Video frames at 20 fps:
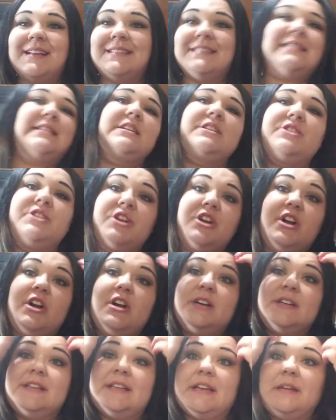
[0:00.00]
it is your
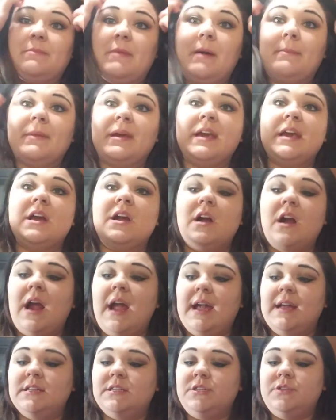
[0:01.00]
girl Glitter Mama here
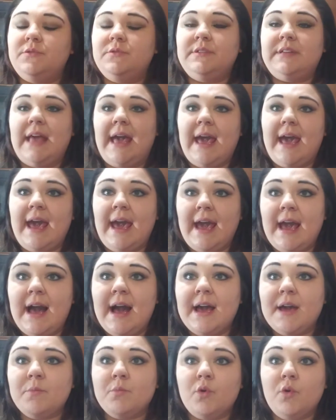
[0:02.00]
and today
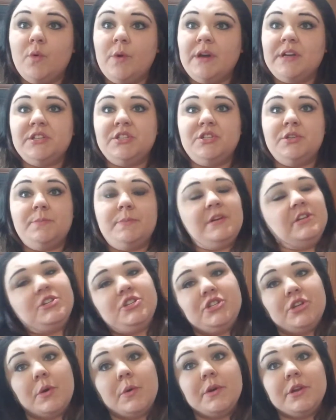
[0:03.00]
I am going to be
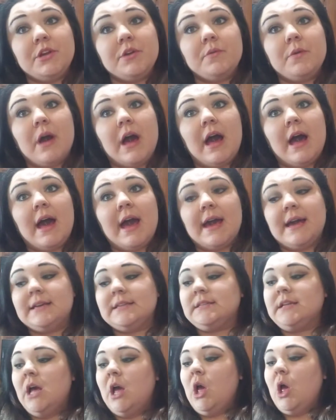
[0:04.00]
showing you
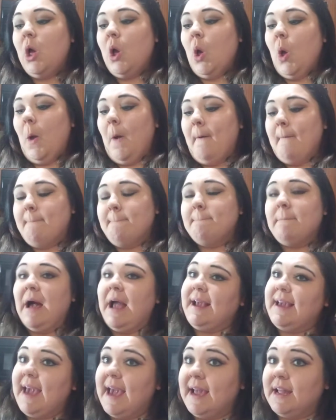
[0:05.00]
guys
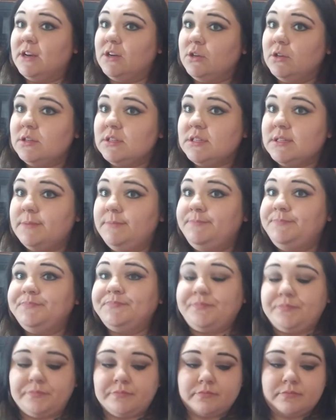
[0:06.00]
my candles.
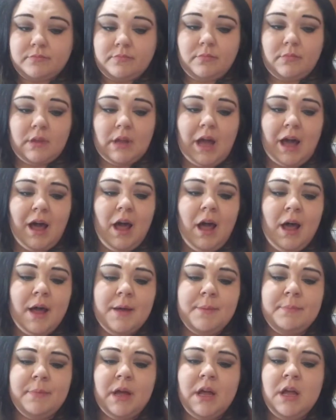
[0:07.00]

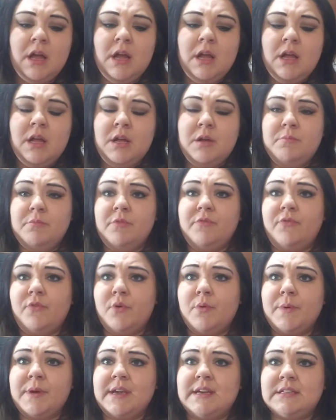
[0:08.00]
Um,
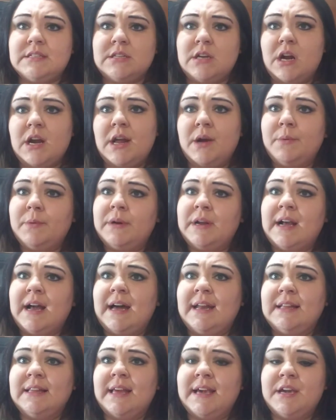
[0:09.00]
before we get started I want to
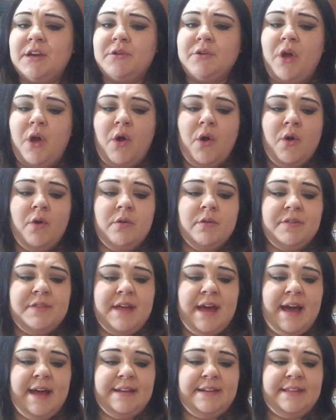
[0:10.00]
kind of let you know
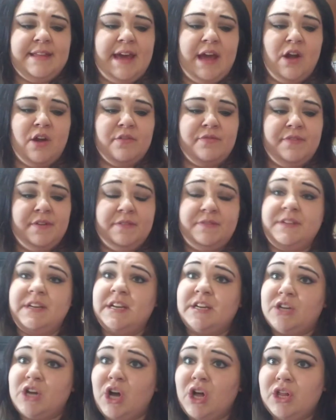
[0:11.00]
that they are
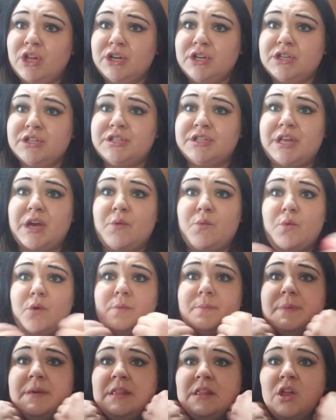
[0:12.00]
$15. They
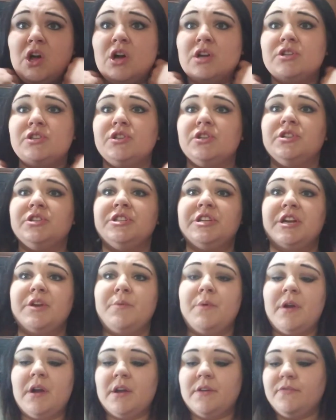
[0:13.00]
will be launched on
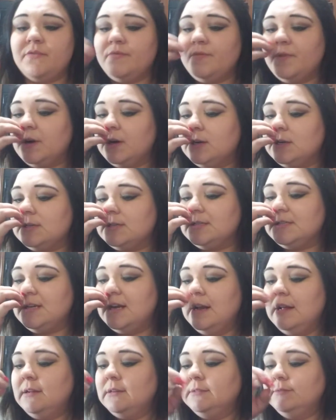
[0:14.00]
January
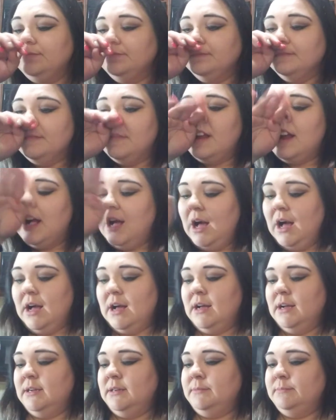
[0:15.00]
1st.
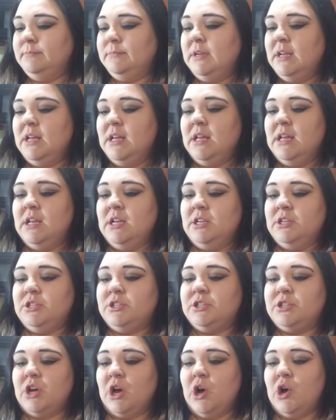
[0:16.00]
Um,
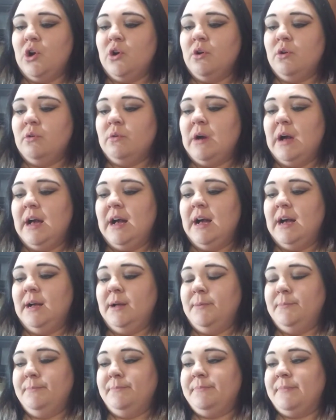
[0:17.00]
so
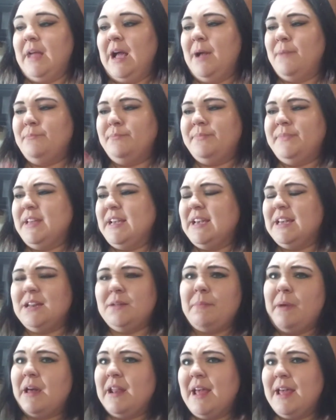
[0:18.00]
um, I'm thinking
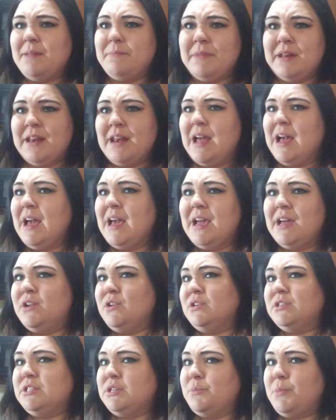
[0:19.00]
about at midnight
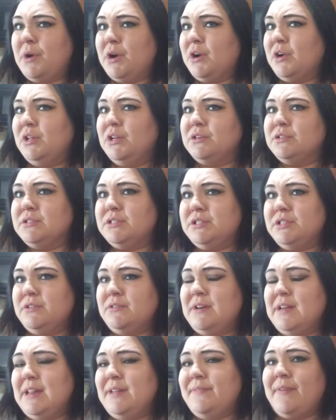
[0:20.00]
or somewhere close
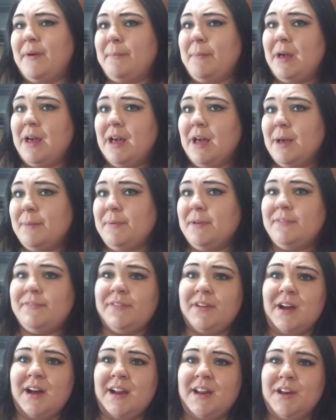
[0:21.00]
to it if I'm up. If
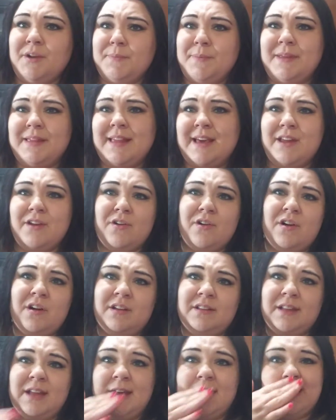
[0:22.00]
not it'll be later
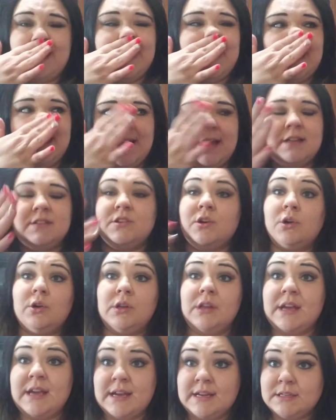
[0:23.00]
on like as
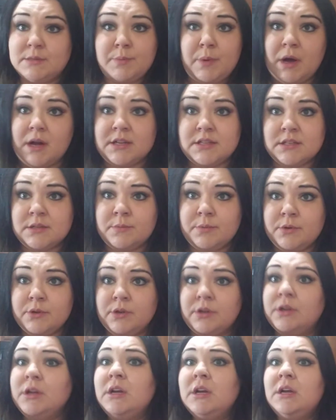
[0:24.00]
early as
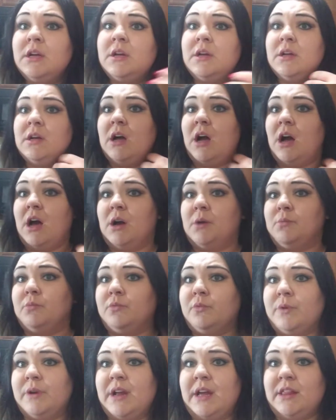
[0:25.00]
possible
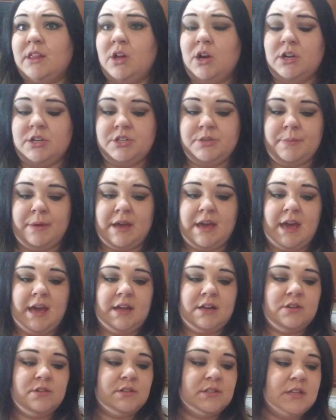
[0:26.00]
um, when I launch my
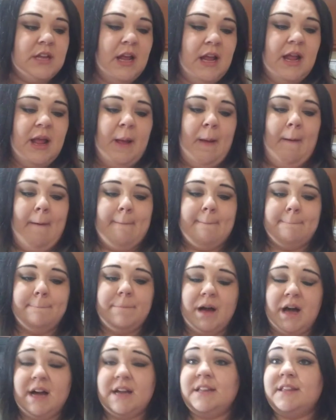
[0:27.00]
candles.
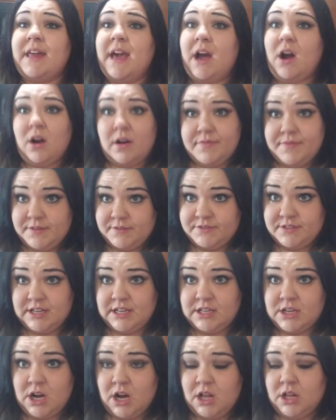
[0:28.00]
But they are
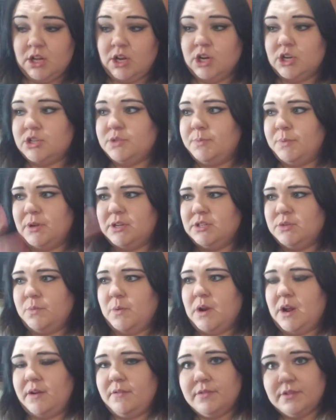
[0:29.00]
$15 plus
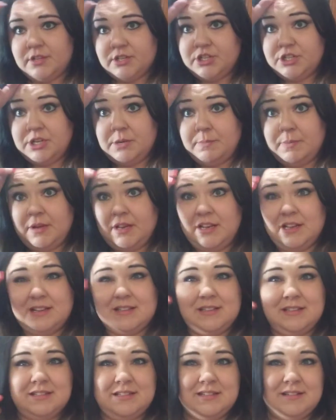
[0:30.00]
whatever the shipping
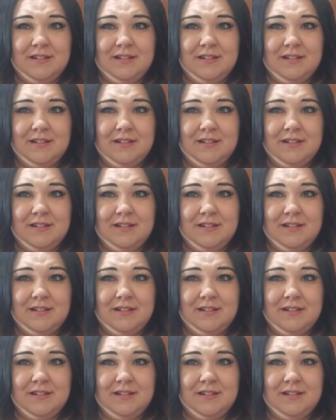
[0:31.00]
is and